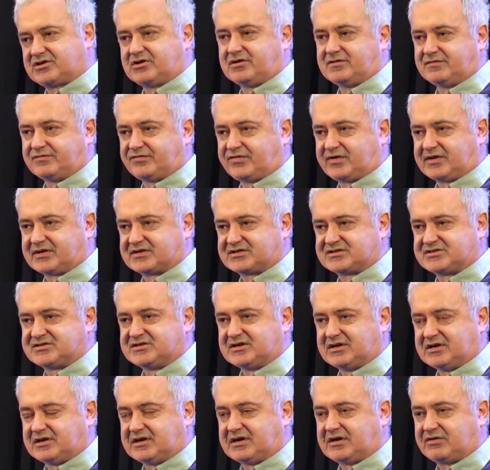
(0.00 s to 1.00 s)
conflicts
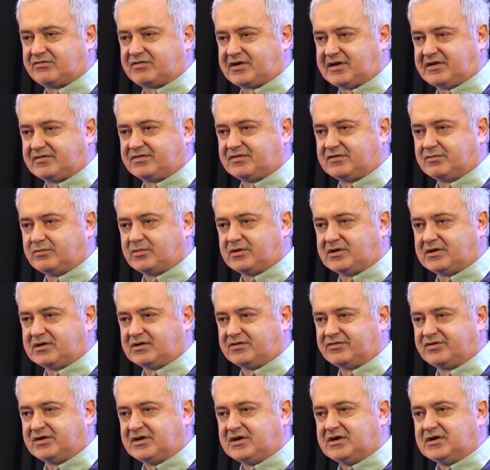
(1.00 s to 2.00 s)
around the
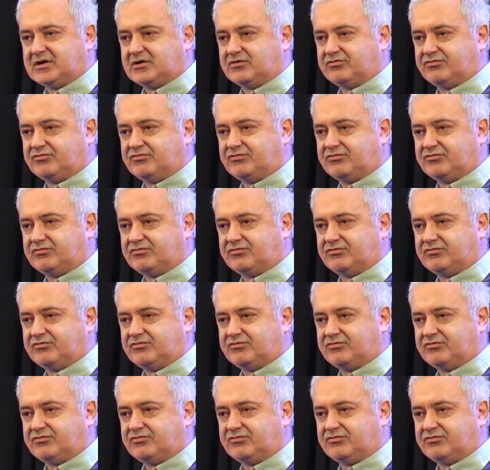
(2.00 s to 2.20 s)
world,